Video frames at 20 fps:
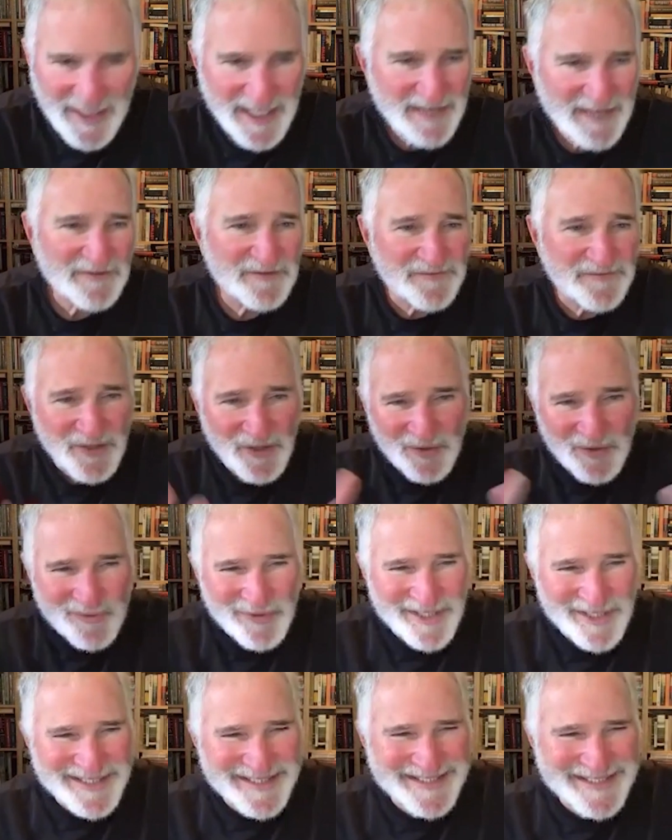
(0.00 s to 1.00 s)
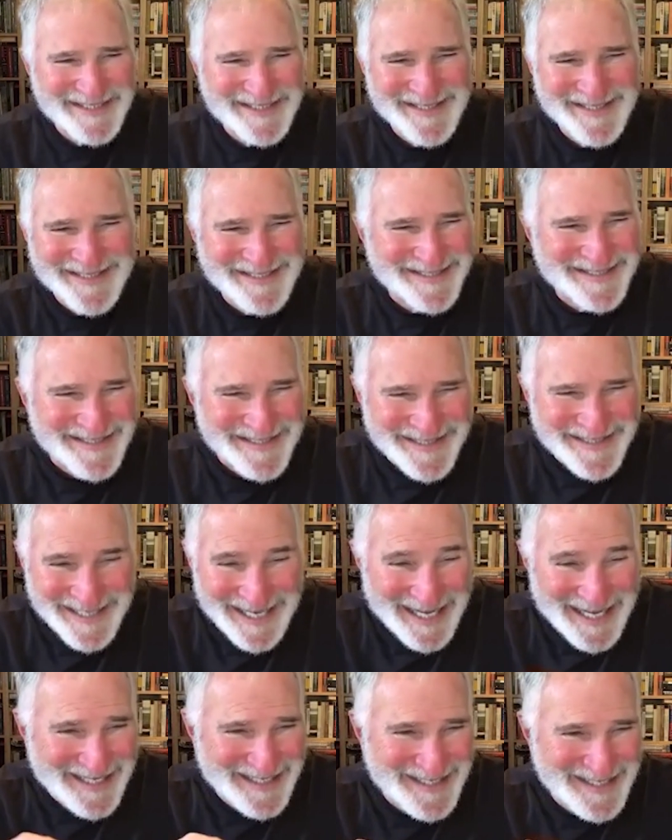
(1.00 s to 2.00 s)
have a vote where it's
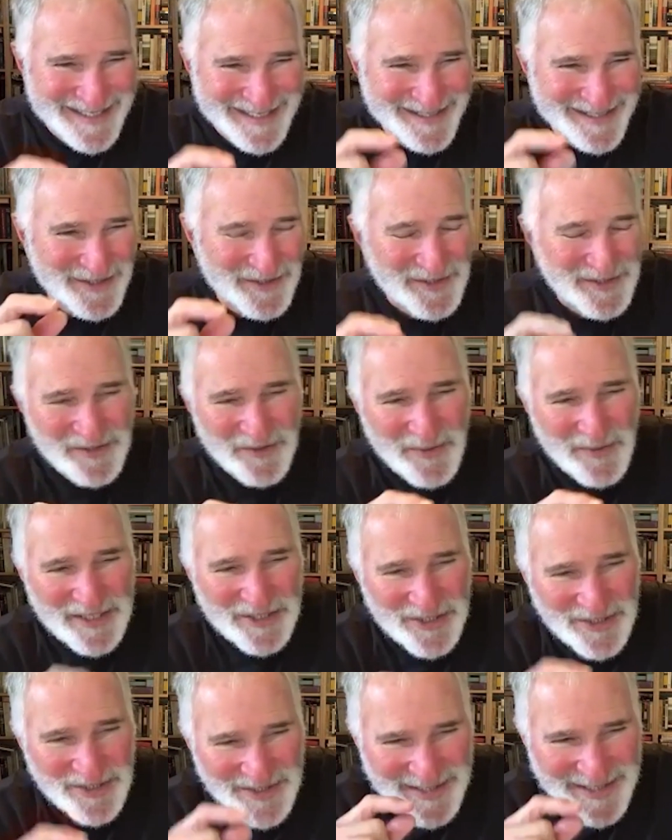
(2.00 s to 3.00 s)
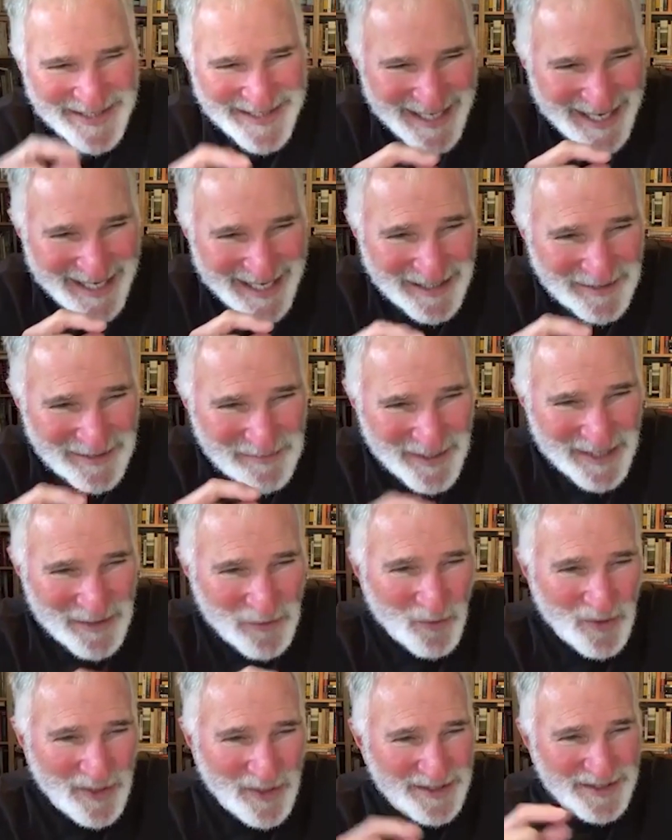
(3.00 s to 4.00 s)
the question is decided by
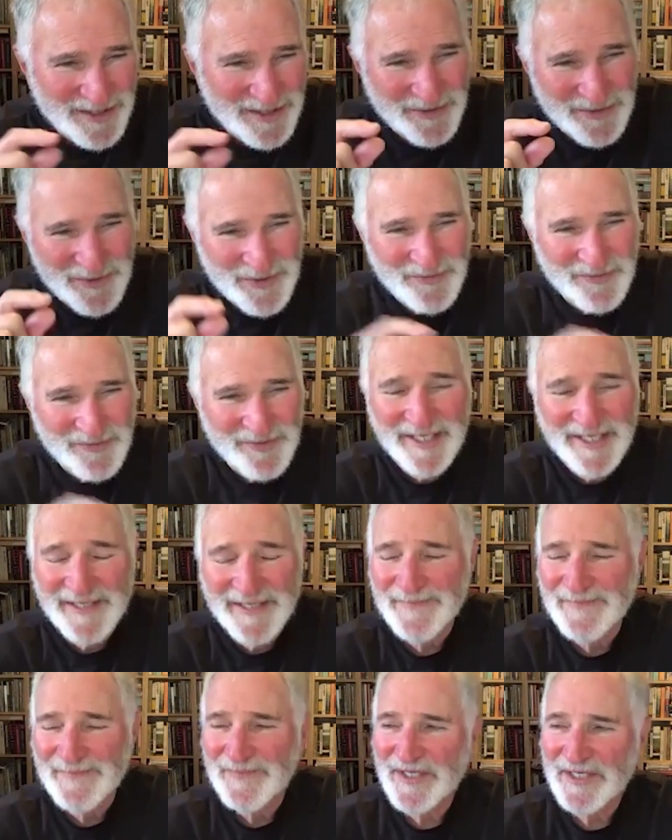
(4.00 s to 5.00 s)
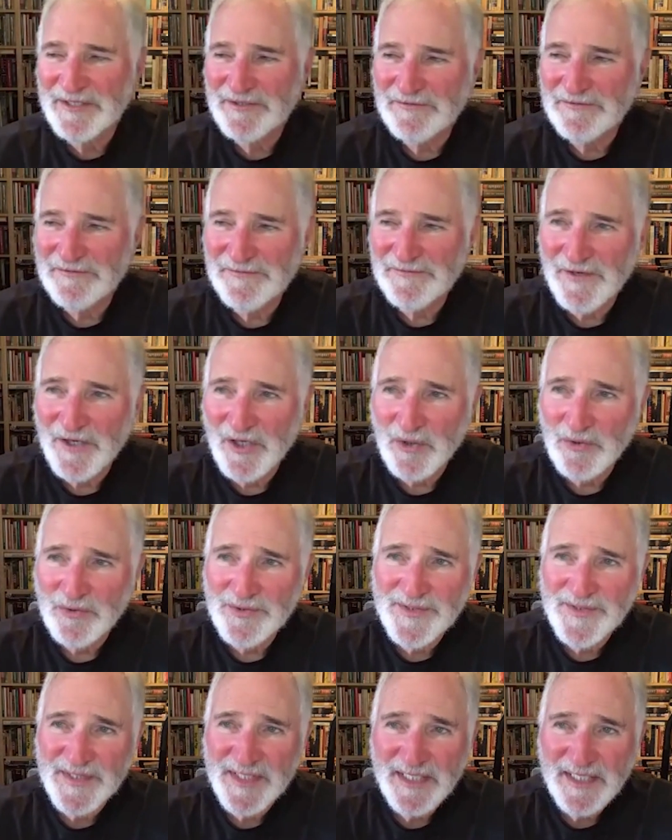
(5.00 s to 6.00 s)
1, 2, 3
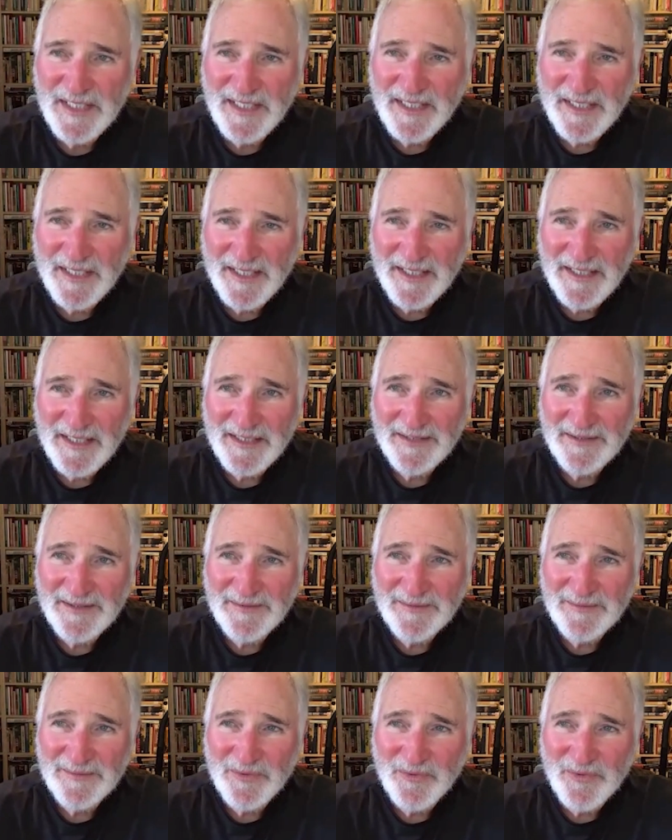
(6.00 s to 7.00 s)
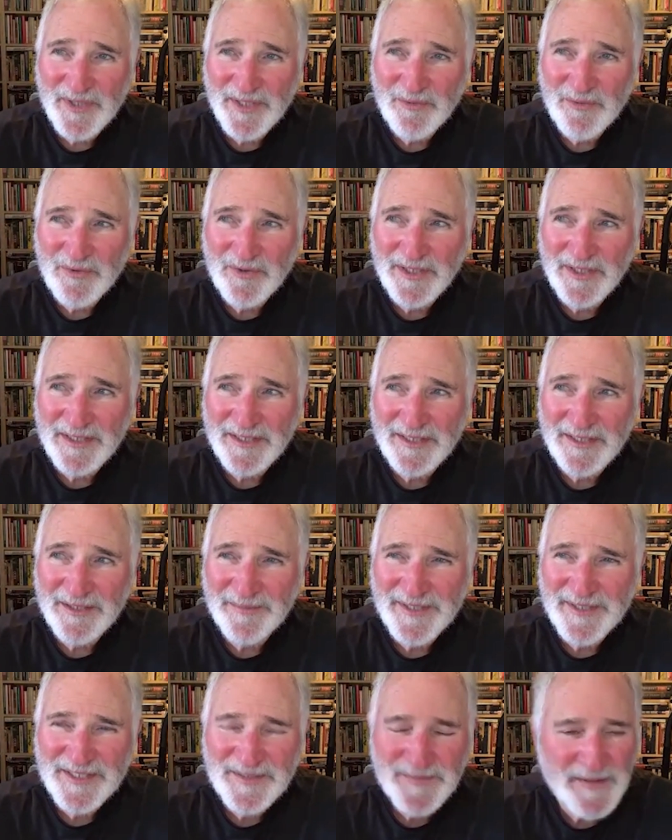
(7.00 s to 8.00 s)
votes. We would,
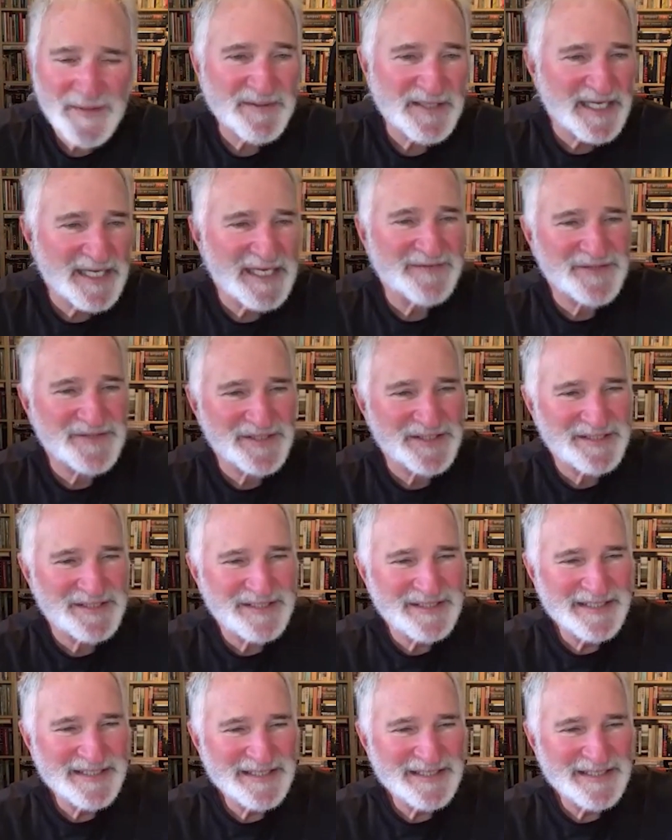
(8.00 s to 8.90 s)
because people have to